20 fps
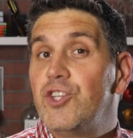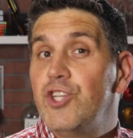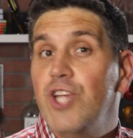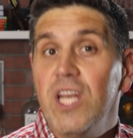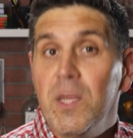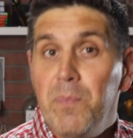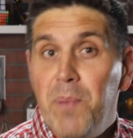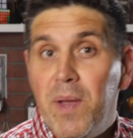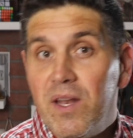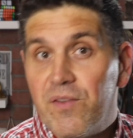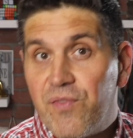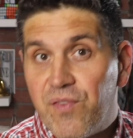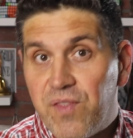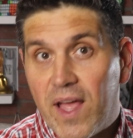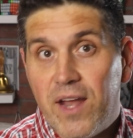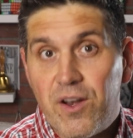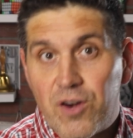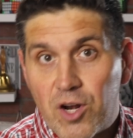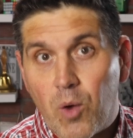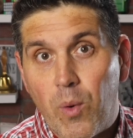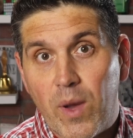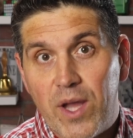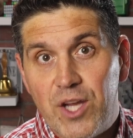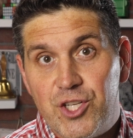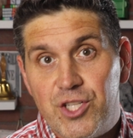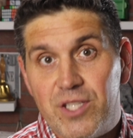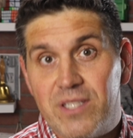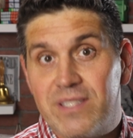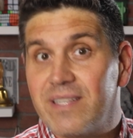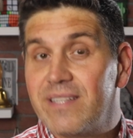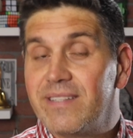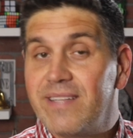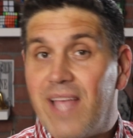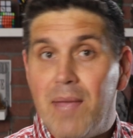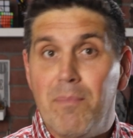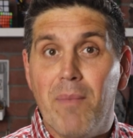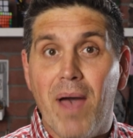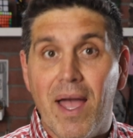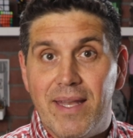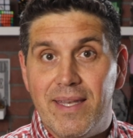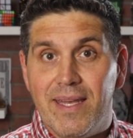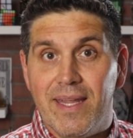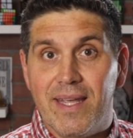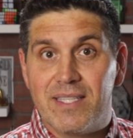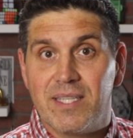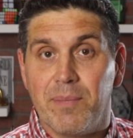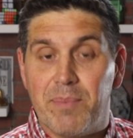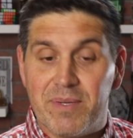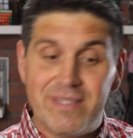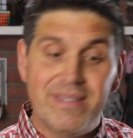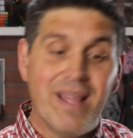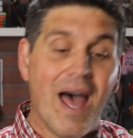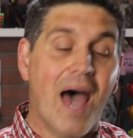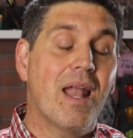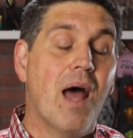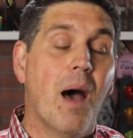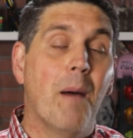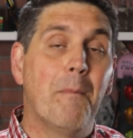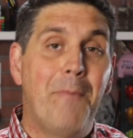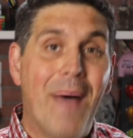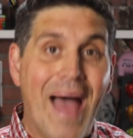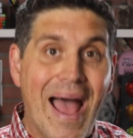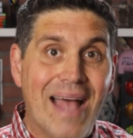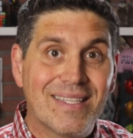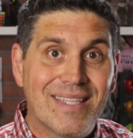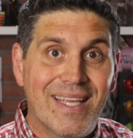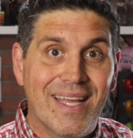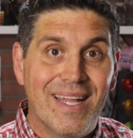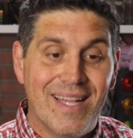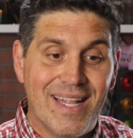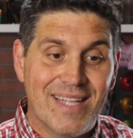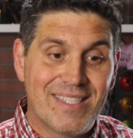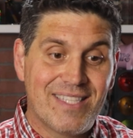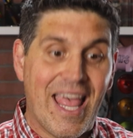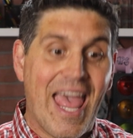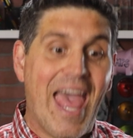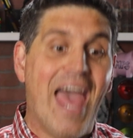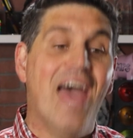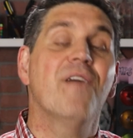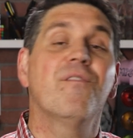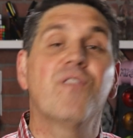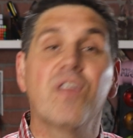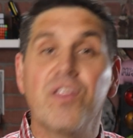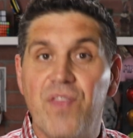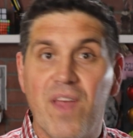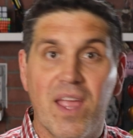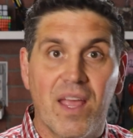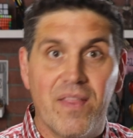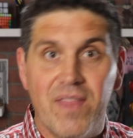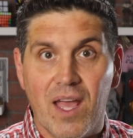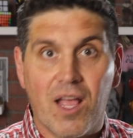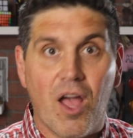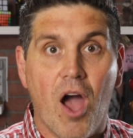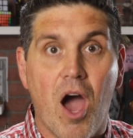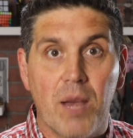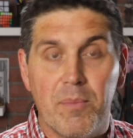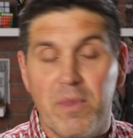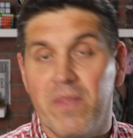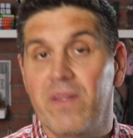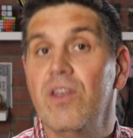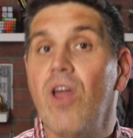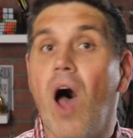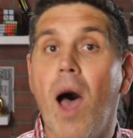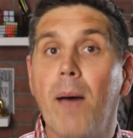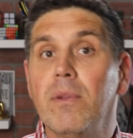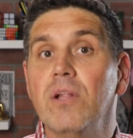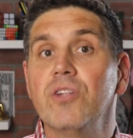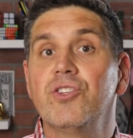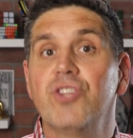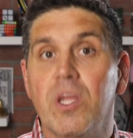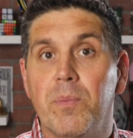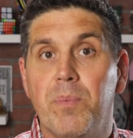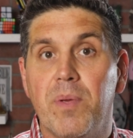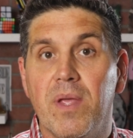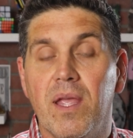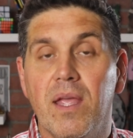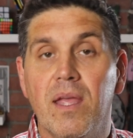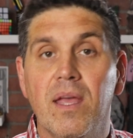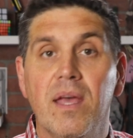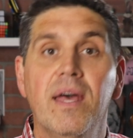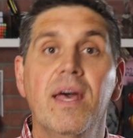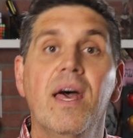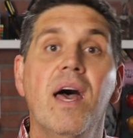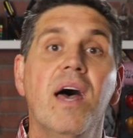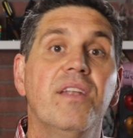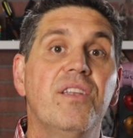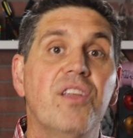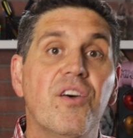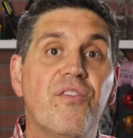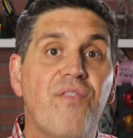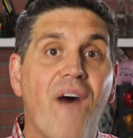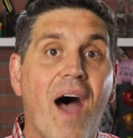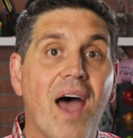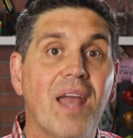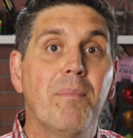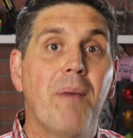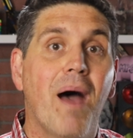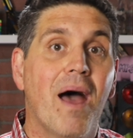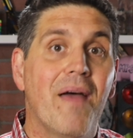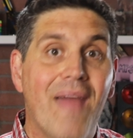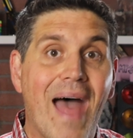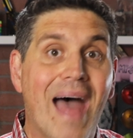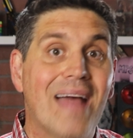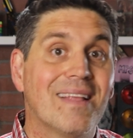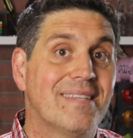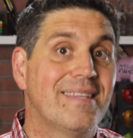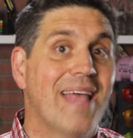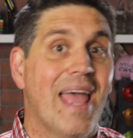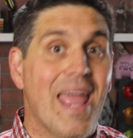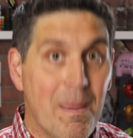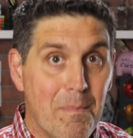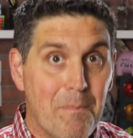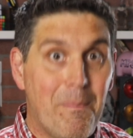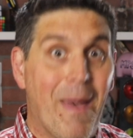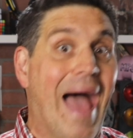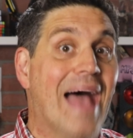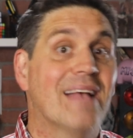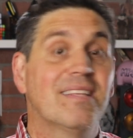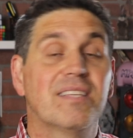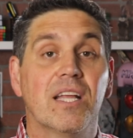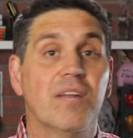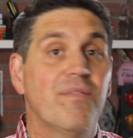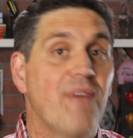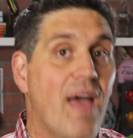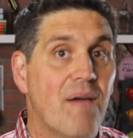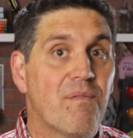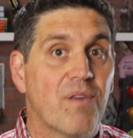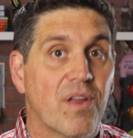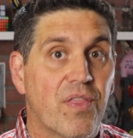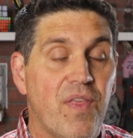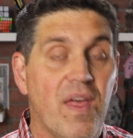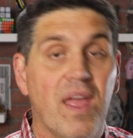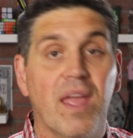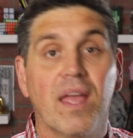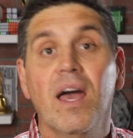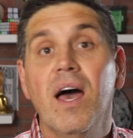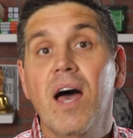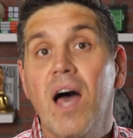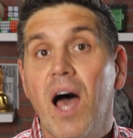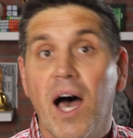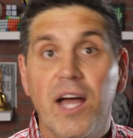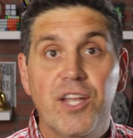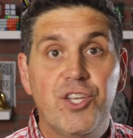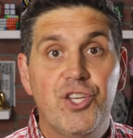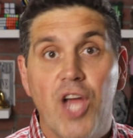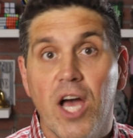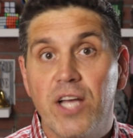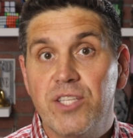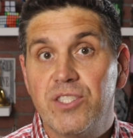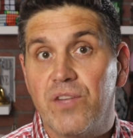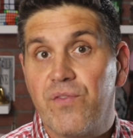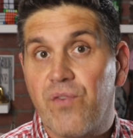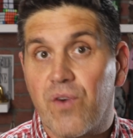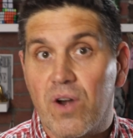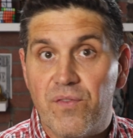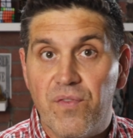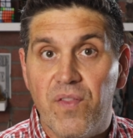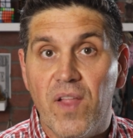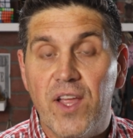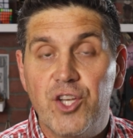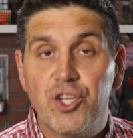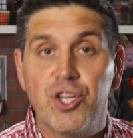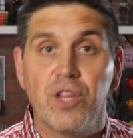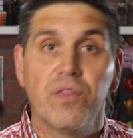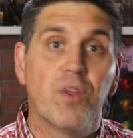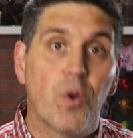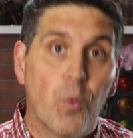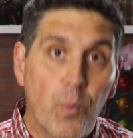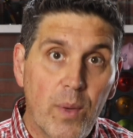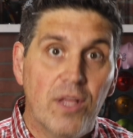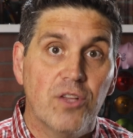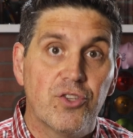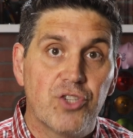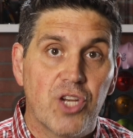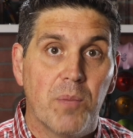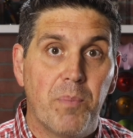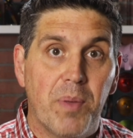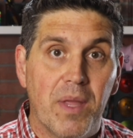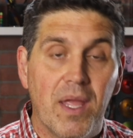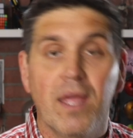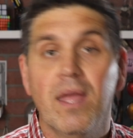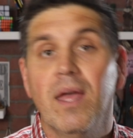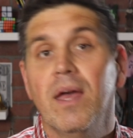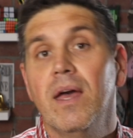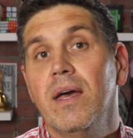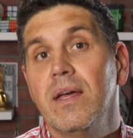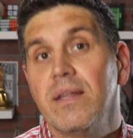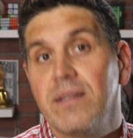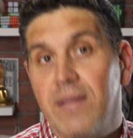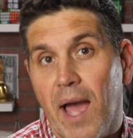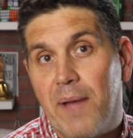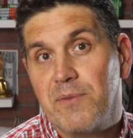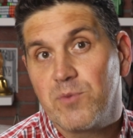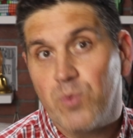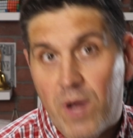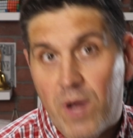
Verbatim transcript: GDP deflator equation is the same idea, except it's not a basket, it's everything in the economy. The nominal GDP divided by that same basket of everything adjusted for inflation, the real GDP times